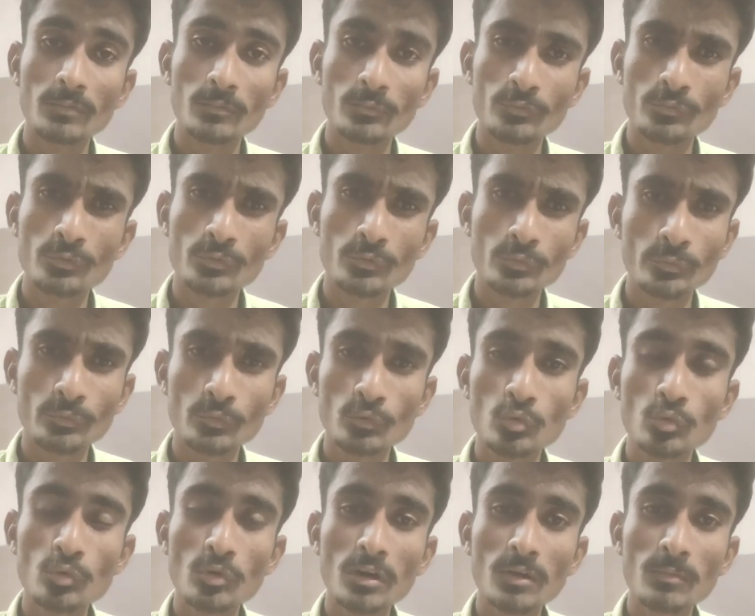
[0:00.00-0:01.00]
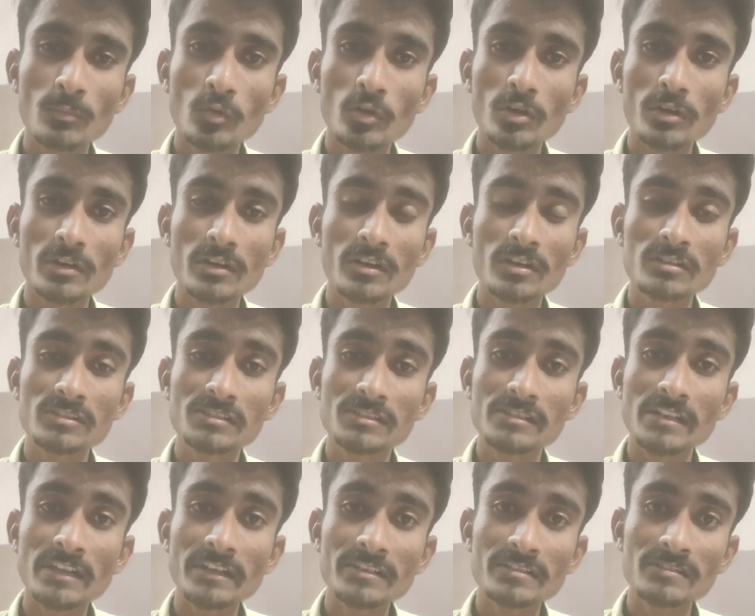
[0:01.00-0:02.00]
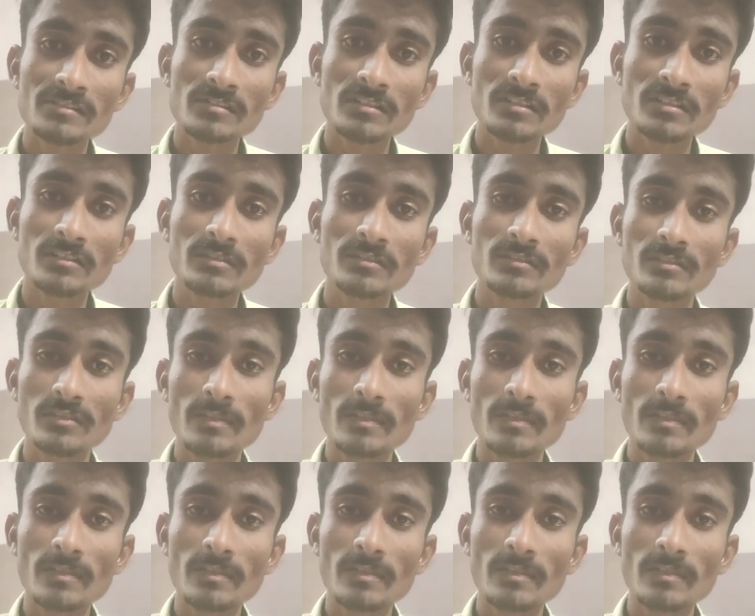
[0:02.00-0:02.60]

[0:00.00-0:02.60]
2 or more drugs, that is the